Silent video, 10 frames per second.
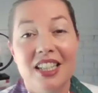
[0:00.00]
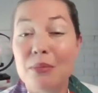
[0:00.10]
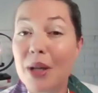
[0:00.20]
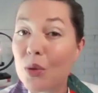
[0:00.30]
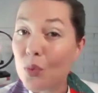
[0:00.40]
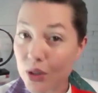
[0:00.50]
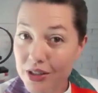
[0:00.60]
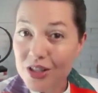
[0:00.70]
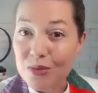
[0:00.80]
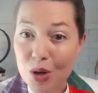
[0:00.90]
In my
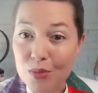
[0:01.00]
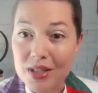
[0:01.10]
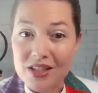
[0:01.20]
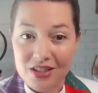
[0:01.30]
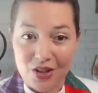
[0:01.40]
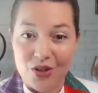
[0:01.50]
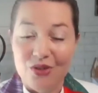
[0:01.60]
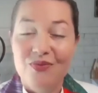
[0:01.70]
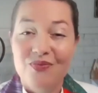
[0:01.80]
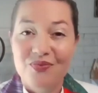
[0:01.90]
worst moments
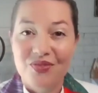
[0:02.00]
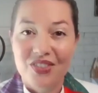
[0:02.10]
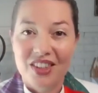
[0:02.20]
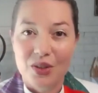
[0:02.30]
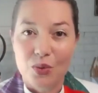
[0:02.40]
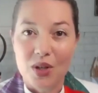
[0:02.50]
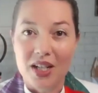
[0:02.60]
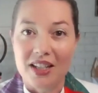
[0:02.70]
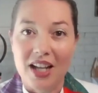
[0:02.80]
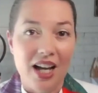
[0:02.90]
though,
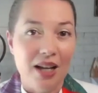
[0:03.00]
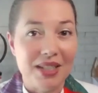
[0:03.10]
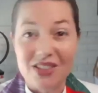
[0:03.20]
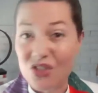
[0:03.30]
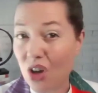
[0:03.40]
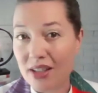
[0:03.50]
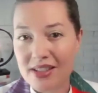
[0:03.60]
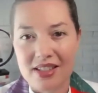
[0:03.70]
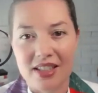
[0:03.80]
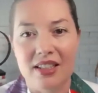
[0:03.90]
when I'm
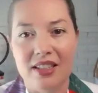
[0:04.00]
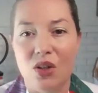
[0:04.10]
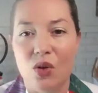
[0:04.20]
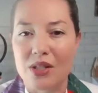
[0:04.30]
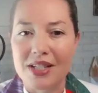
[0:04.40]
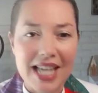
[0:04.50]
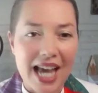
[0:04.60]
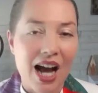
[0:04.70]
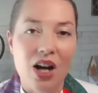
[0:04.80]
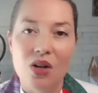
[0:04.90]
exhausted or
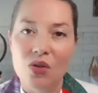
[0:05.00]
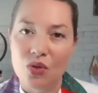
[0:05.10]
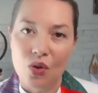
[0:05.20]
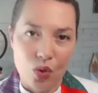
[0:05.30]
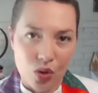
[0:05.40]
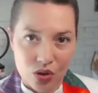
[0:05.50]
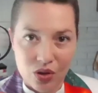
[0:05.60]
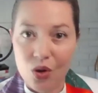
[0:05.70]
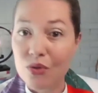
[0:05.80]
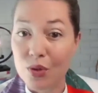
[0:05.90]
down or
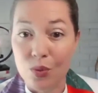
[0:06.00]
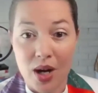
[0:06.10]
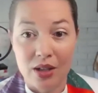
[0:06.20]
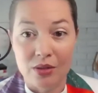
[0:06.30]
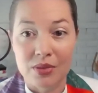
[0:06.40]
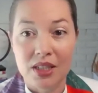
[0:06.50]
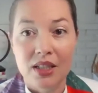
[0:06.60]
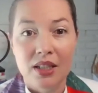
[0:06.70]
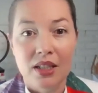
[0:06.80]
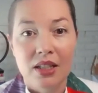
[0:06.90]
overwhelmed,
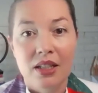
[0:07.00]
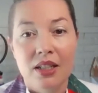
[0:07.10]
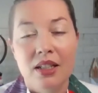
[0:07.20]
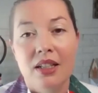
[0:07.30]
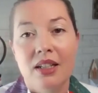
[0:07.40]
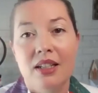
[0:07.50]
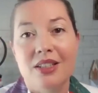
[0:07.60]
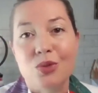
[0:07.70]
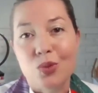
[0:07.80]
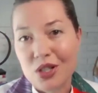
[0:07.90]

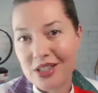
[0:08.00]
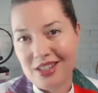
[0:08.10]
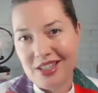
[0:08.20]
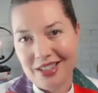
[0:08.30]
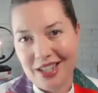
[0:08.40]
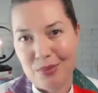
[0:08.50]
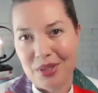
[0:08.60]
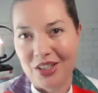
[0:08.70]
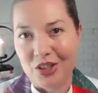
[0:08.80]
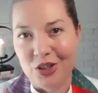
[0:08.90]
it's worse than not
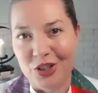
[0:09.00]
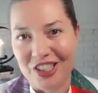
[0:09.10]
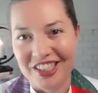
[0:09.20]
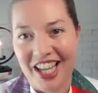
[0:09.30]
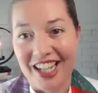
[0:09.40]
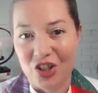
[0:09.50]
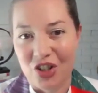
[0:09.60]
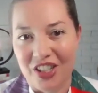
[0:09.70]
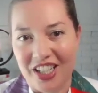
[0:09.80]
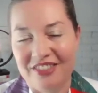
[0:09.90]
being good at
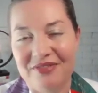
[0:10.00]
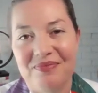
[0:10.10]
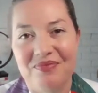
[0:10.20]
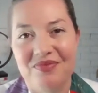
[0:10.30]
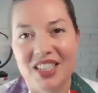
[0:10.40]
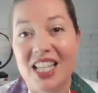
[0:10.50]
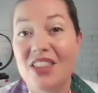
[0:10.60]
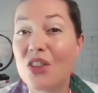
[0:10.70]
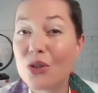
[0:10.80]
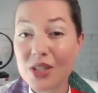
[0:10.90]
cooking.
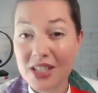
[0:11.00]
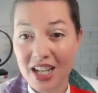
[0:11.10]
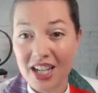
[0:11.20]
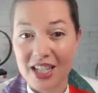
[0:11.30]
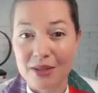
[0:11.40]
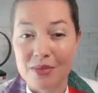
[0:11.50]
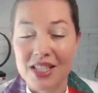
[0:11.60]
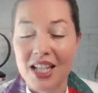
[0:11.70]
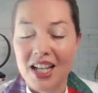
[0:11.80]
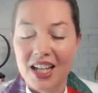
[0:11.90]
In those
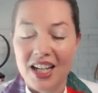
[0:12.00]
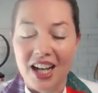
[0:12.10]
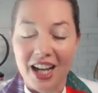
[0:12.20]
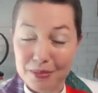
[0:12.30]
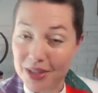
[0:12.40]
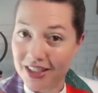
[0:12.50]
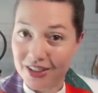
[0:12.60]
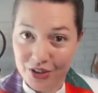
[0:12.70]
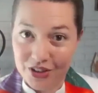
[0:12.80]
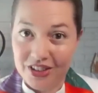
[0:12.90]
times, I'm
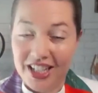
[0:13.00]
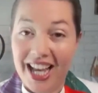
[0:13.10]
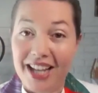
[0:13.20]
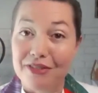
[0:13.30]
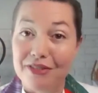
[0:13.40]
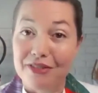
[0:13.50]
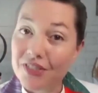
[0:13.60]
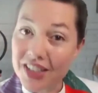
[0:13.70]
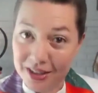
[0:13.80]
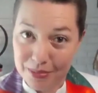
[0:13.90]
not good at
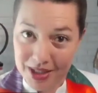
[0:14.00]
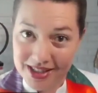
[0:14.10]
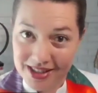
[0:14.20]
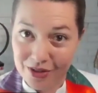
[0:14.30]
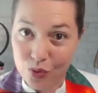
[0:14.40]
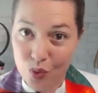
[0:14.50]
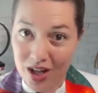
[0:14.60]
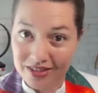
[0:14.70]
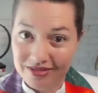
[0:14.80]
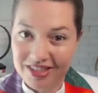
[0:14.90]
feeding myself well.